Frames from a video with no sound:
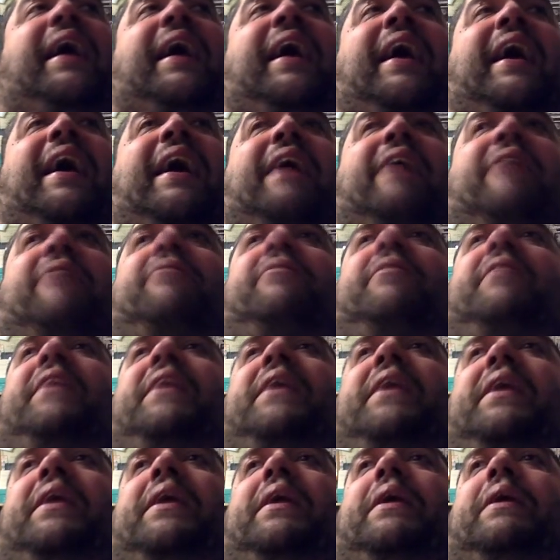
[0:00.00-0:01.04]
have
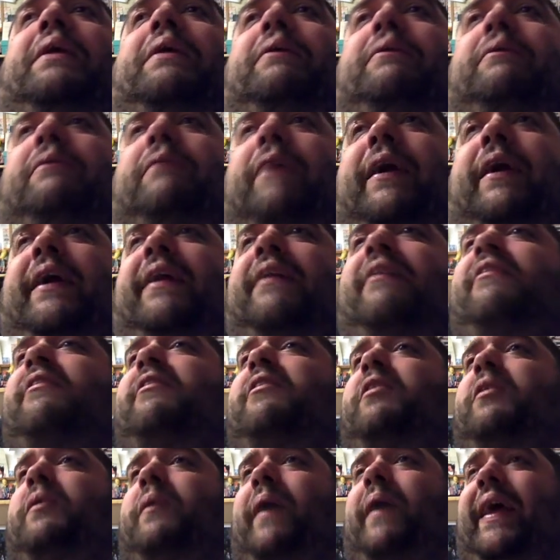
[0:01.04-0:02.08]
the
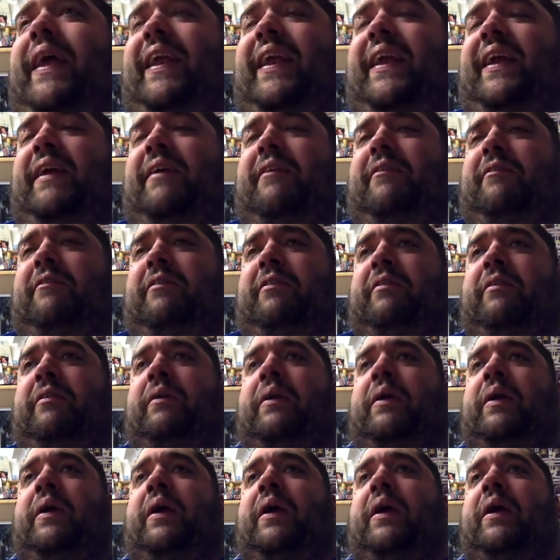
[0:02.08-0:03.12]
rights to any of
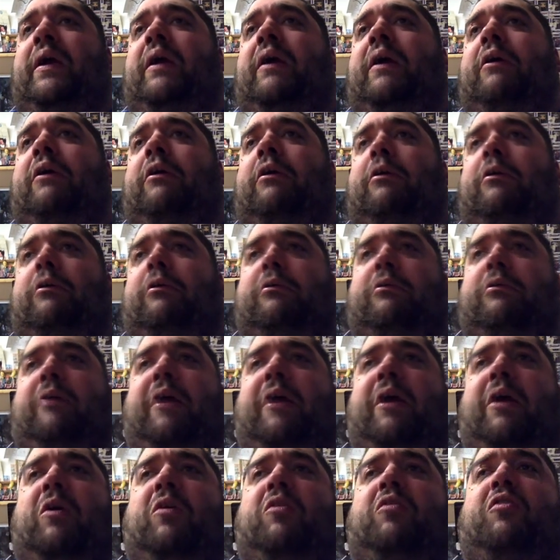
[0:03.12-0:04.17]

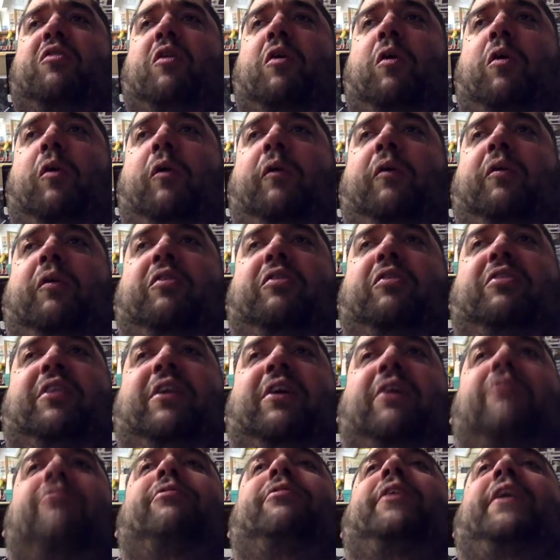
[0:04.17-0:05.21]
Rare's older
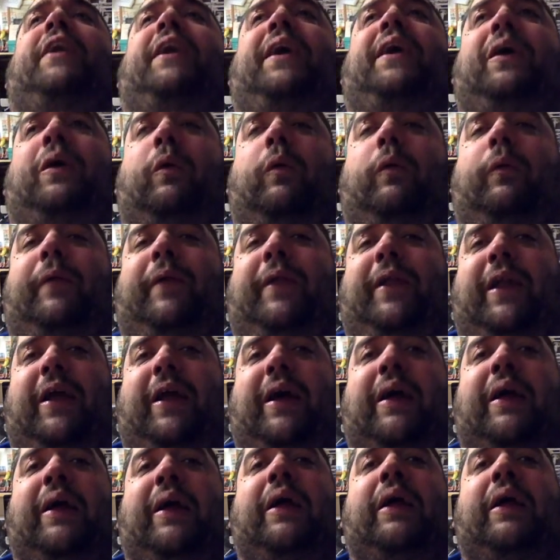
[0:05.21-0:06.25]
stuff like
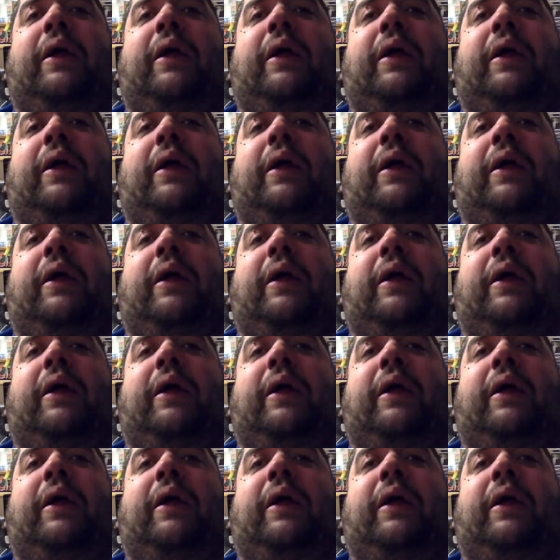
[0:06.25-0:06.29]
GoldenEye